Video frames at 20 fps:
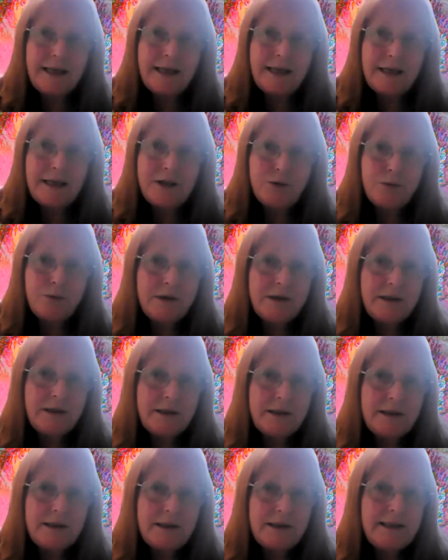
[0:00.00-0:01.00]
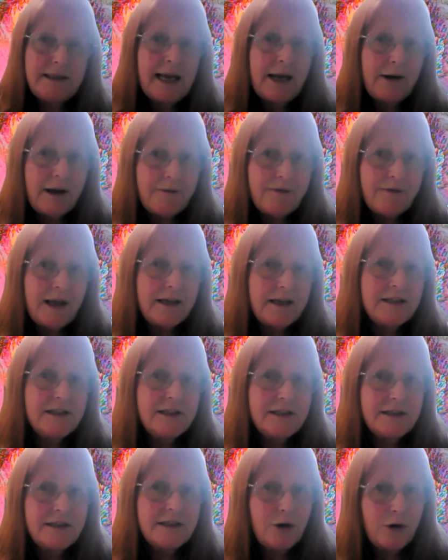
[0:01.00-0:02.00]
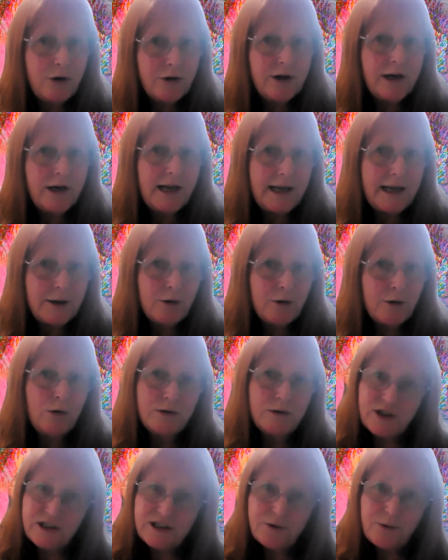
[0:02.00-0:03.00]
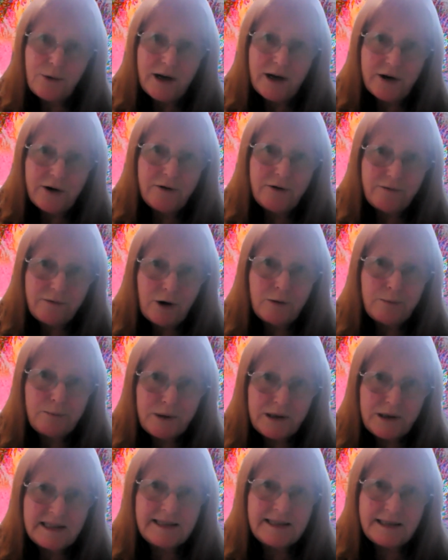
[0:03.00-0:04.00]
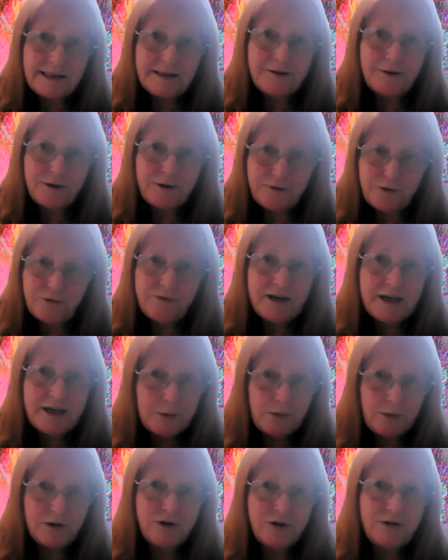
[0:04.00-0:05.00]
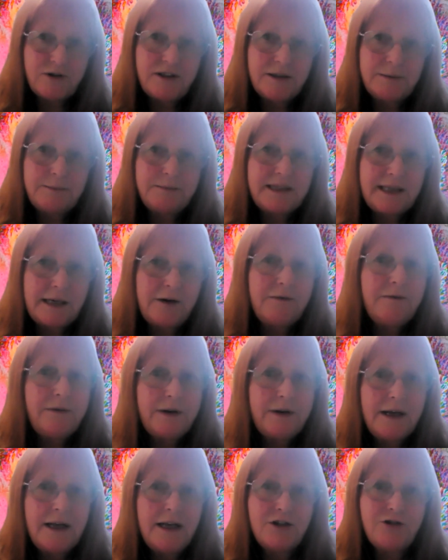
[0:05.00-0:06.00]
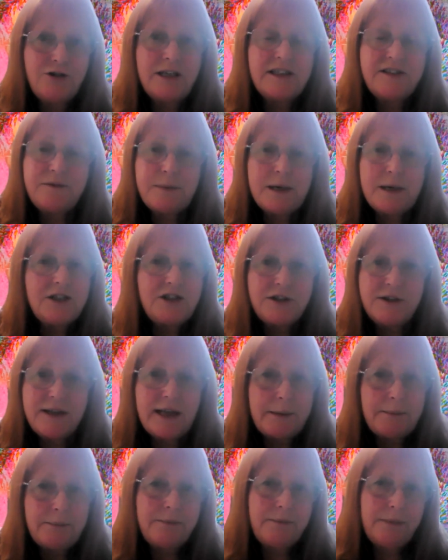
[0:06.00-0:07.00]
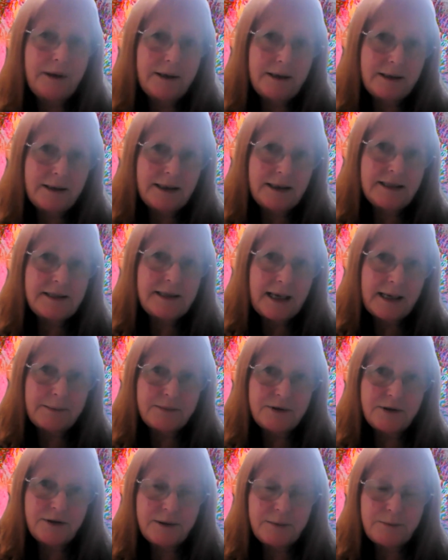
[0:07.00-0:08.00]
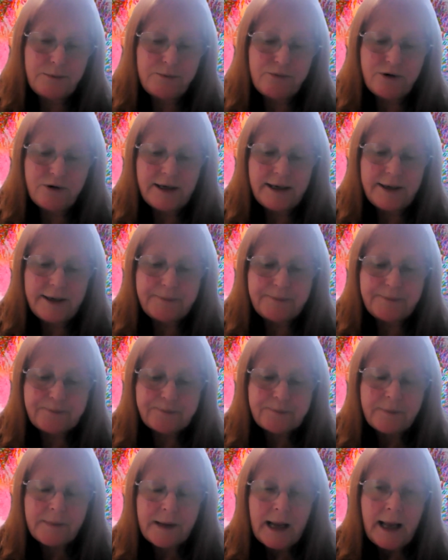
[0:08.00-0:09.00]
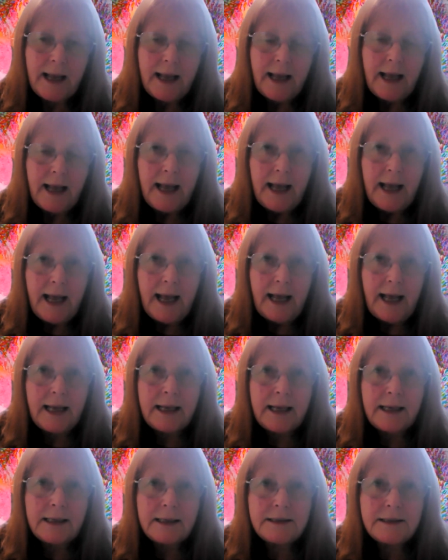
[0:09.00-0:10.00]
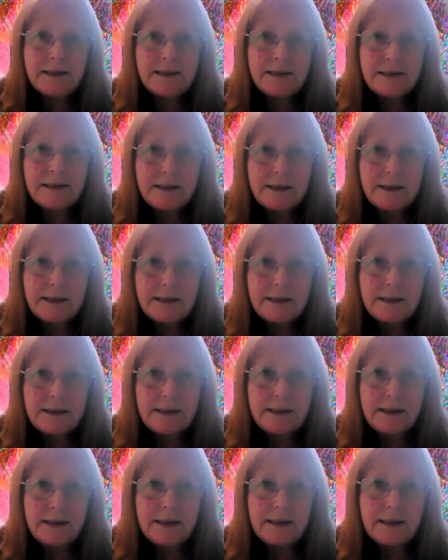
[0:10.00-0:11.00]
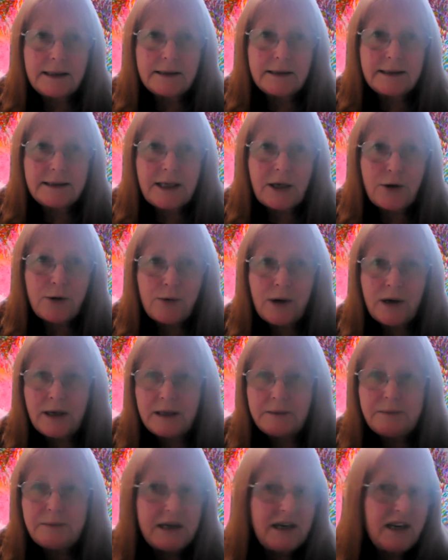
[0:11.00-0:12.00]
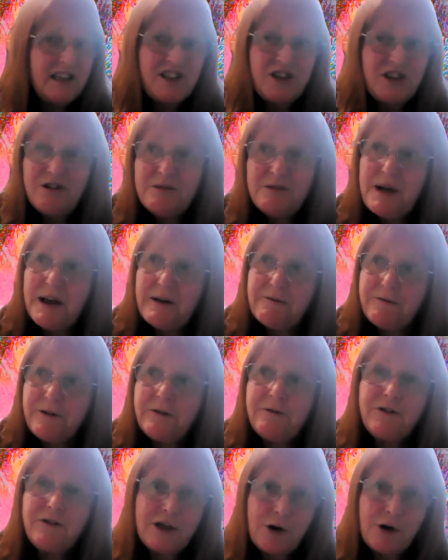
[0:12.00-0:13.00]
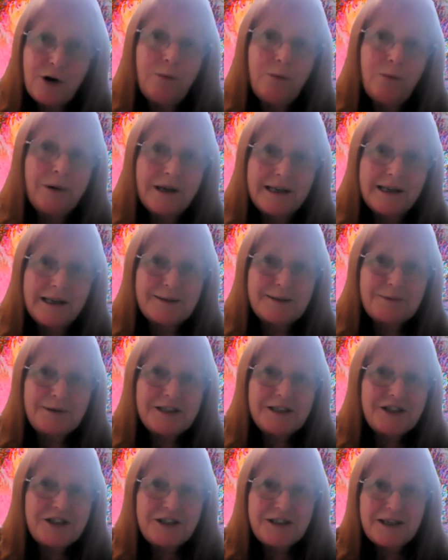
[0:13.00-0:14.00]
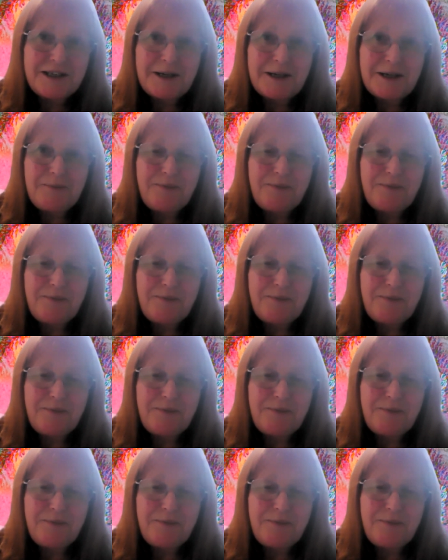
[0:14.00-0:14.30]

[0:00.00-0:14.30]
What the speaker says: and we now have that as an online course. It's quite a robust, so if you really want to do some self transformation, that is absolutely brilliant. And so I sold about 50 copies, which